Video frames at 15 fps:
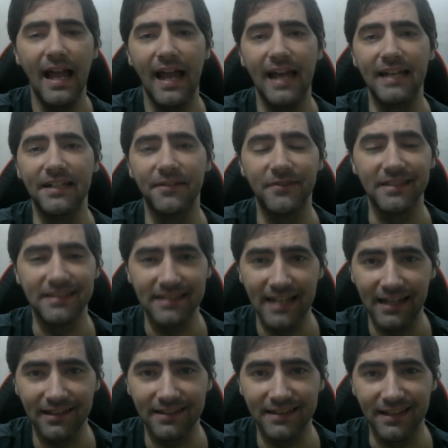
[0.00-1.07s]
And if it's
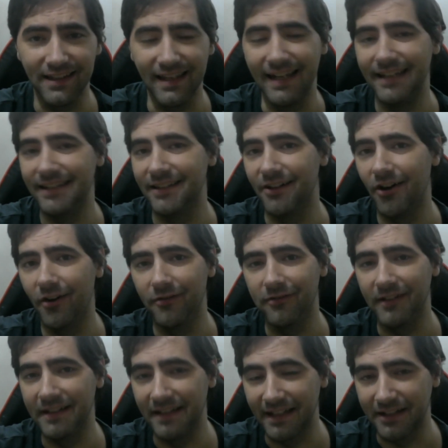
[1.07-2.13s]
not a delay, then
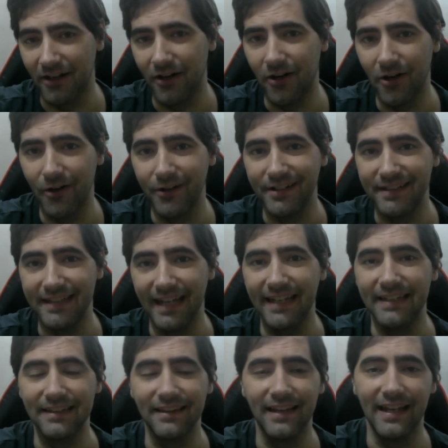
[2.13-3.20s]
hopefully like a hard
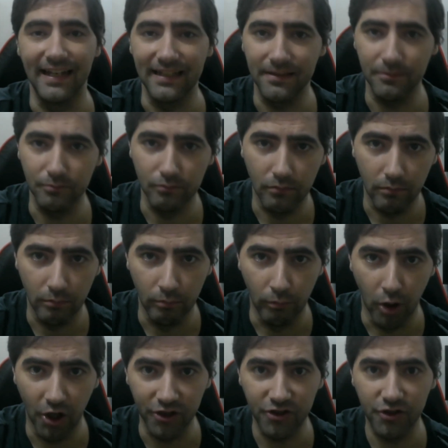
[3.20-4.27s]
date, like
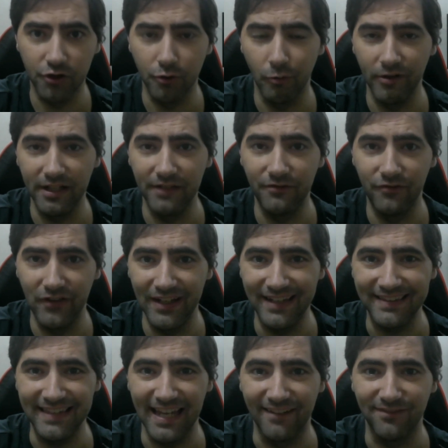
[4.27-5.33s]
March
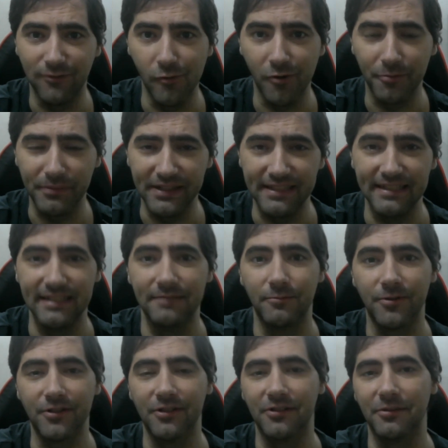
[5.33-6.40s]
25th at 4 p.m.,
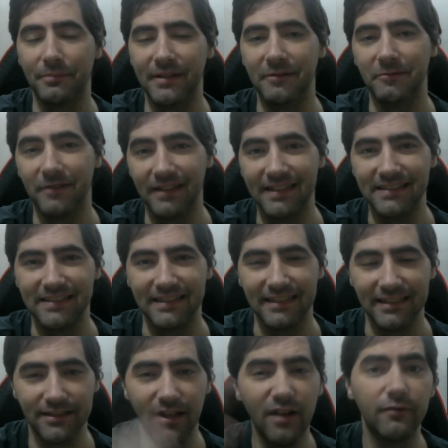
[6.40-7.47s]
we're going to be releasing this.